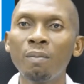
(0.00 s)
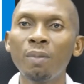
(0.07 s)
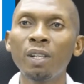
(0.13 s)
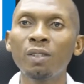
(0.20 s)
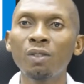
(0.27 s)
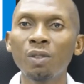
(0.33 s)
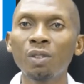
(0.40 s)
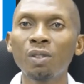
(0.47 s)

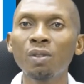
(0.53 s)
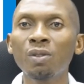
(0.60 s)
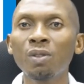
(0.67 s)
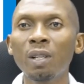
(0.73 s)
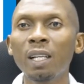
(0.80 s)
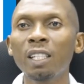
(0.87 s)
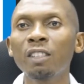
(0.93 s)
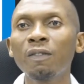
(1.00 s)
birds so it's also
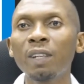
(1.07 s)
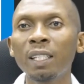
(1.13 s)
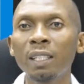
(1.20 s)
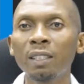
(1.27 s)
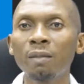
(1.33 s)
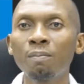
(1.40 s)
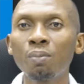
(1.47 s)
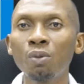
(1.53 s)
classified
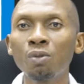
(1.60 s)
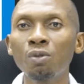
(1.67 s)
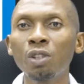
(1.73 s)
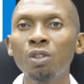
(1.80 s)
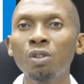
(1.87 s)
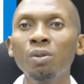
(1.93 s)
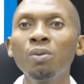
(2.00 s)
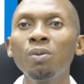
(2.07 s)
as a
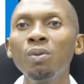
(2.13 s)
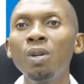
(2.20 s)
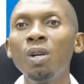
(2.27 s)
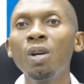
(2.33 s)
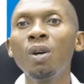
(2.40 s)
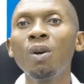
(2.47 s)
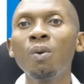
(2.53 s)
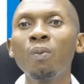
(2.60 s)
poultry tool
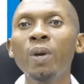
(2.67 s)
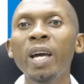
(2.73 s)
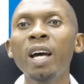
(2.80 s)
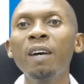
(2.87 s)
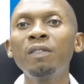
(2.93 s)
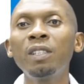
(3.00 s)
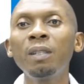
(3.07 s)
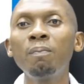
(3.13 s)
we
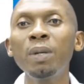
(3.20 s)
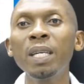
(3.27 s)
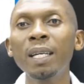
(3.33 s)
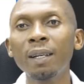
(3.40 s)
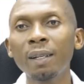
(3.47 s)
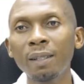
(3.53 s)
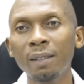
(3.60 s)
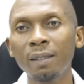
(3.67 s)
have the
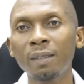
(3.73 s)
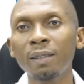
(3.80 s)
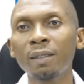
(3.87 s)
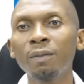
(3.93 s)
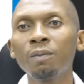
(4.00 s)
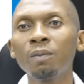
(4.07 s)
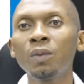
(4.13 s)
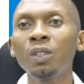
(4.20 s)
beakers
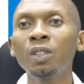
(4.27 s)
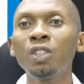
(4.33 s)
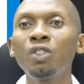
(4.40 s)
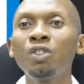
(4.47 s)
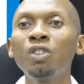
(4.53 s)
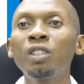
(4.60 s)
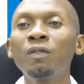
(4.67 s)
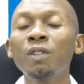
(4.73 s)
which
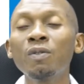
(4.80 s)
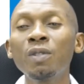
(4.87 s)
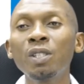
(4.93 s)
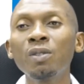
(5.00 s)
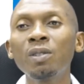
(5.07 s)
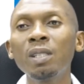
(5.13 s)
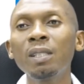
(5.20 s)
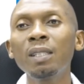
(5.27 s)
is used for
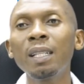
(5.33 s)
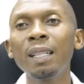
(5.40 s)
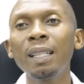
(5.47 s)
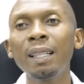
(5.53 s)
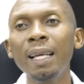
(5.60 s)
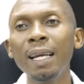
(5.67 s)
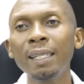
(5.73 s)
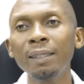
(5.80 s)
reducing the
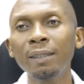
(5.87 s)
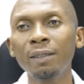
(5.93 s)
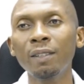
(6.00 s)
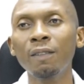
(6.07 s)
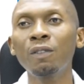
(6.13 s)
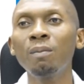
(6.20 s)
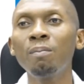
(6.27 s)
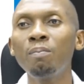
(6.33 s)
length
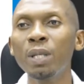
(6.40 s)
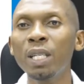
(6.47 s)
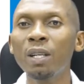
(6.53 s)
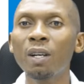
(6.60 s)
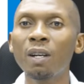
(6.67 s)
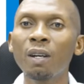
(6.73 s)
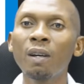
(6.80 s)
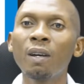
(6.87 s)
of the beak
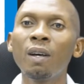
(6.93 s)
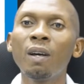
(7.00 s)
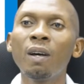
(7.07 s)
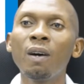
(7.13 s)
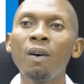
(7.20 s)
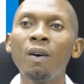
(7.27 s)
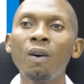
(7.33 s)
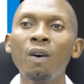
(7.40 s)

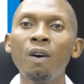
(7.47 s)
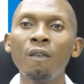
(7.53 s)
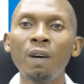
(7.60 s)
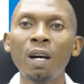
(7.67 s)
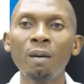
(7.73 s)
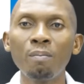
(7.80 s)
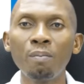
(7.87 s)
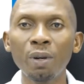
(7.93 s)
of
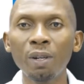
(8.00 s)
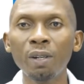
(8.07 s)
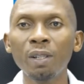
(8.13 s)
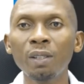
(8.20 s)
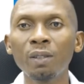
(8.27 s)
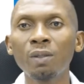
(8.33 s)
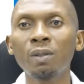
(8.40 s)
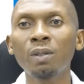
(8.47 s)
our
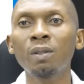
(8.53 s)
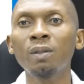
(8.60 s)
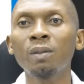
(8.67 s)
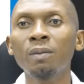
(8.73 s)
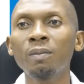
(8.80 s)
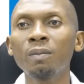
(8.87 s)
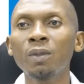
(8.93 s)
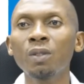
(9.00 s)
birds
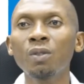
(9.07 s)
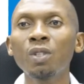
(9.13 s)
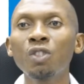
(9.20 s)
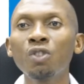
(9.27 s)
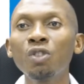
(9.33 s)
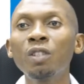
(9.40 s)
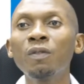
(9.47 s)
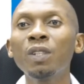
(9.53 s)
so
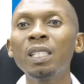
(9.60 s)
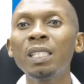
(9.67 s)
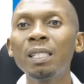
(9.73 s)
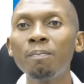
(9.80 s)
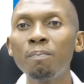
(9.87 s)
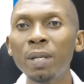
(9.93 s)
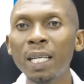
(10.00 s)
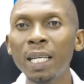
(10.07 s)
it's used for
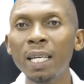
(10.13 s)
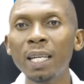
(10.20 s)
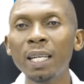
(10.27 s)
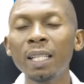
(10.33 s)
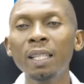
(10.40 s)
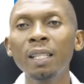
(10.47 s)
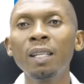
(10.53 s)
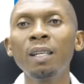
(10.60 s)

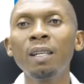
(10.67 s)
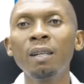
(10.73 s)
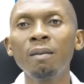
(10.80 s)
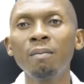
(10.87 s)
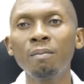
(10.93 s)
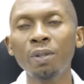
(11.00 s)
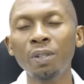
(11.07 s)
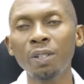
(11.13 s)
debeaking
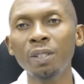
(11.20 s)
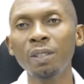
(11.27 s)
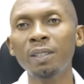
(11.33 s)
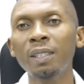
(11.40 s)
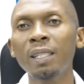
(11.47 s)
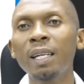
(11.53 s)
birds